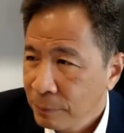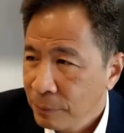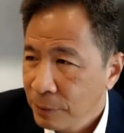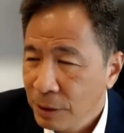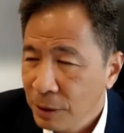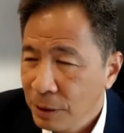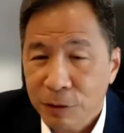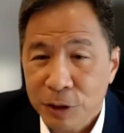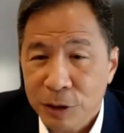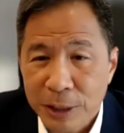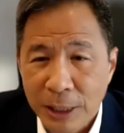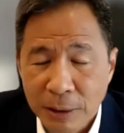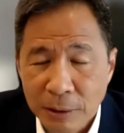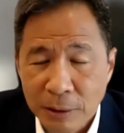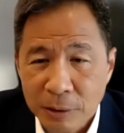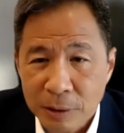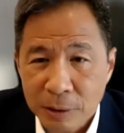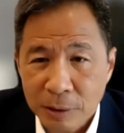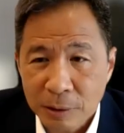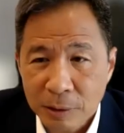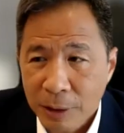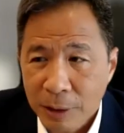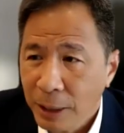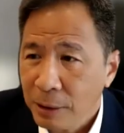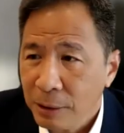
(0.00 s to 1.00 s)
if sales,
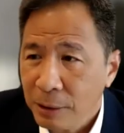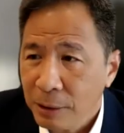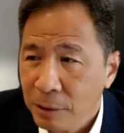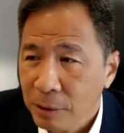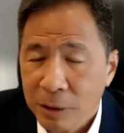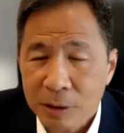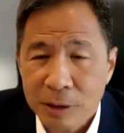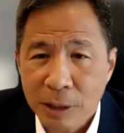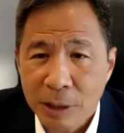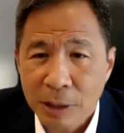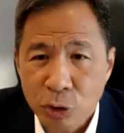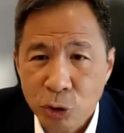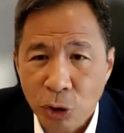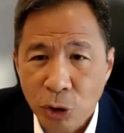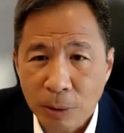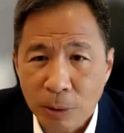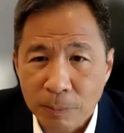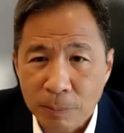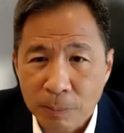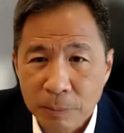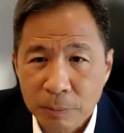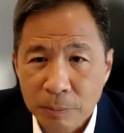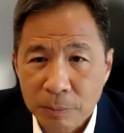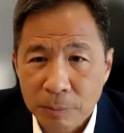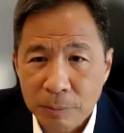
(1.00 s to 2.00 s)
take a sales job.
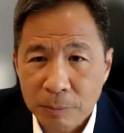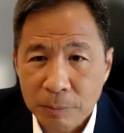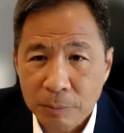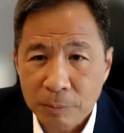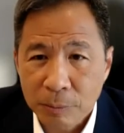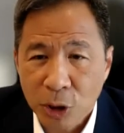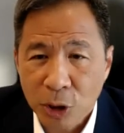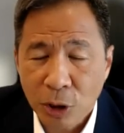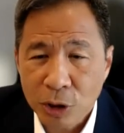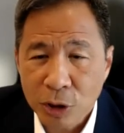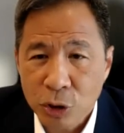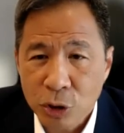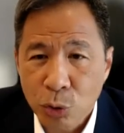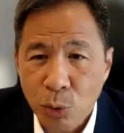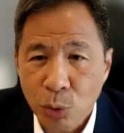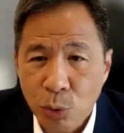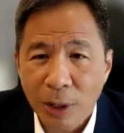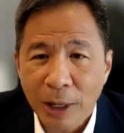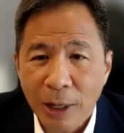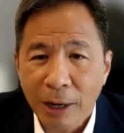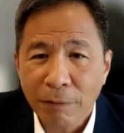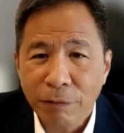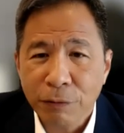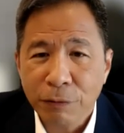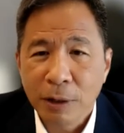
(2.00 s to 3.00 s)
Because you will
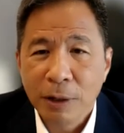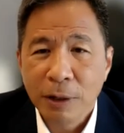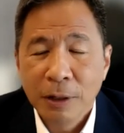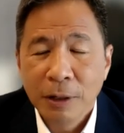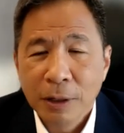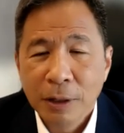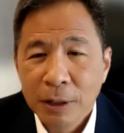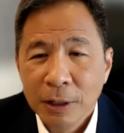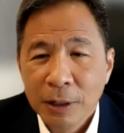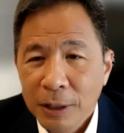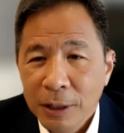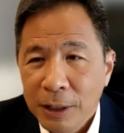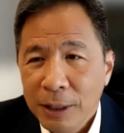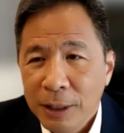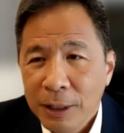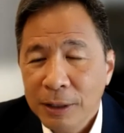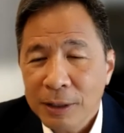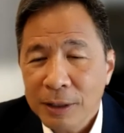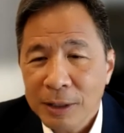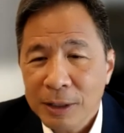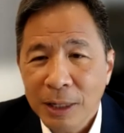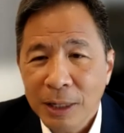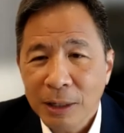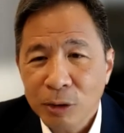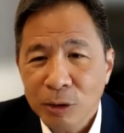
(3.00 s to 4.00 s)
have, in a
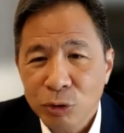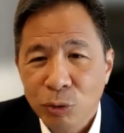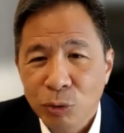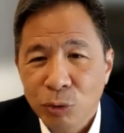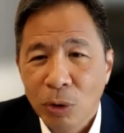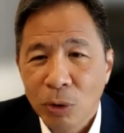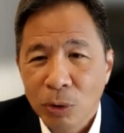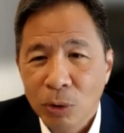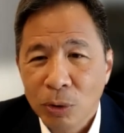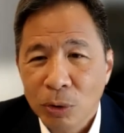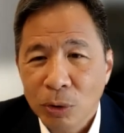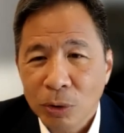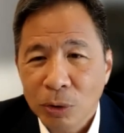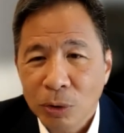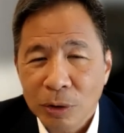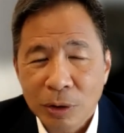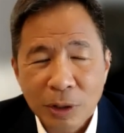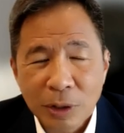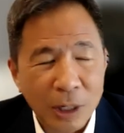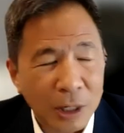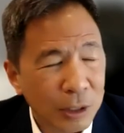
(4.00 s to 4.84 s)
sales role,